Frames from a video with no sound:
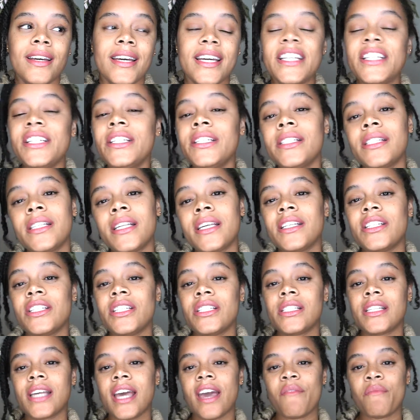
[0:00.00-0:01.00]
it
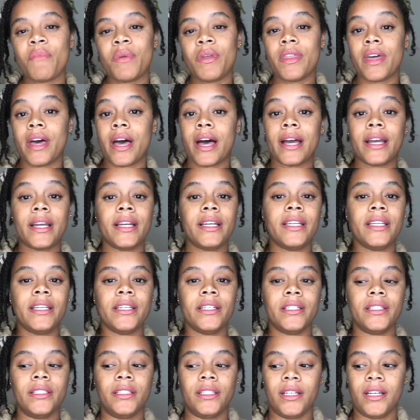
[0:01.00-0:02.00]
just gave me the
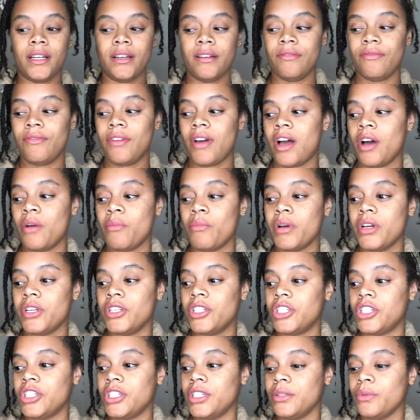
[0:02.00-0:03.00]
idea of how
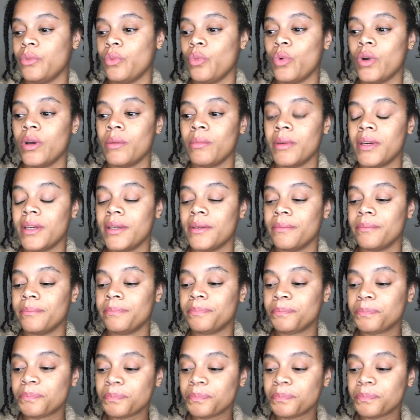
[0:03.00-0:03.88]
much women